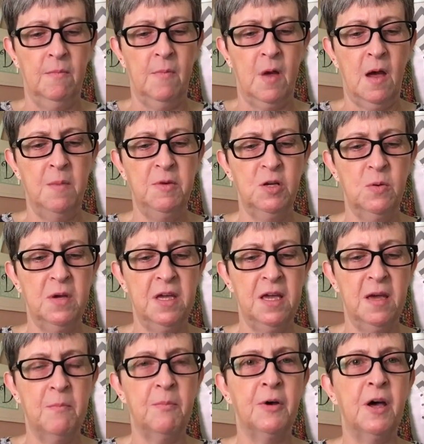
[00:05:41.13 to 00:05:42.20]
I'm doing
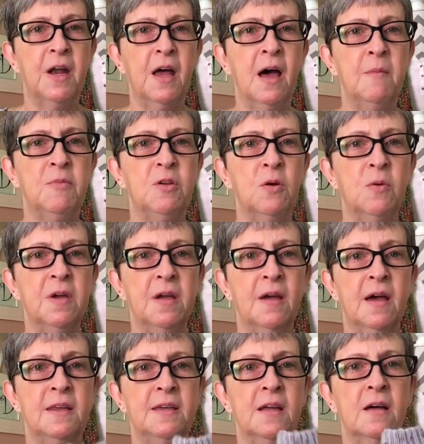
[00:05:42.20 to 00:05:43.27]
it, but I
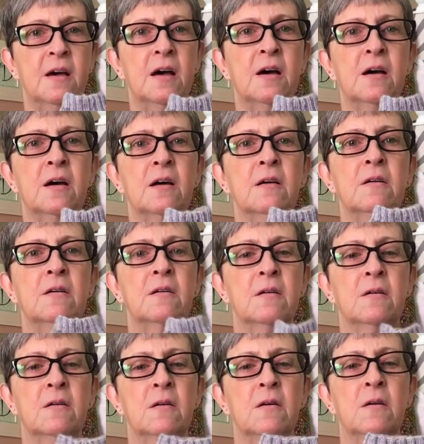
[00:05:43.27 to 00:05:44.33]
did a
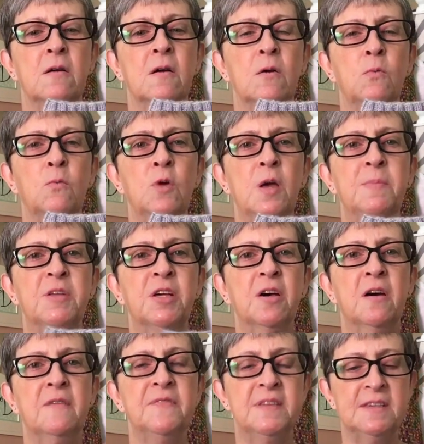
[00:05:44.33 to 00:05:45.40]
ribbed
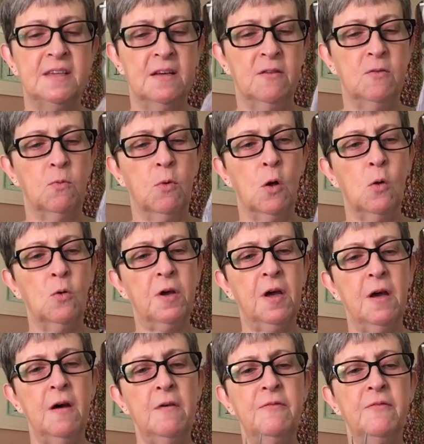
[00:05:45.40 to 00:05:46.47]
cuff instead of the roll
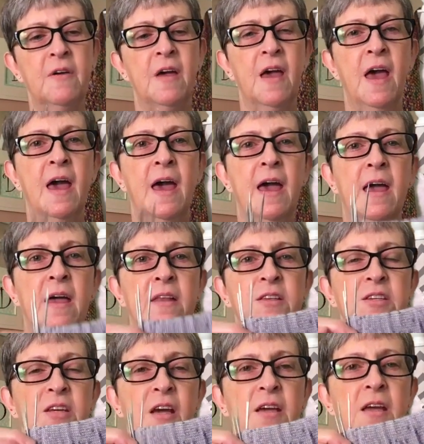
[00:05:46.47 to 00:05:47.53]
cuff. And
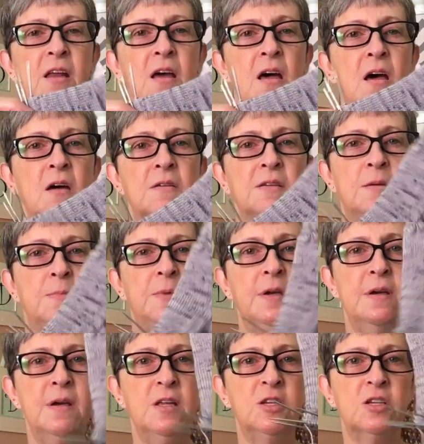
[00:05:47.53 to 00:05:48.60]
check it out,
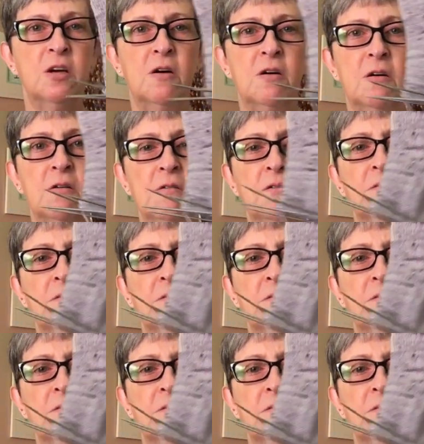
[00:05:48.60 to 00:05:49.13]
DPN, y'all.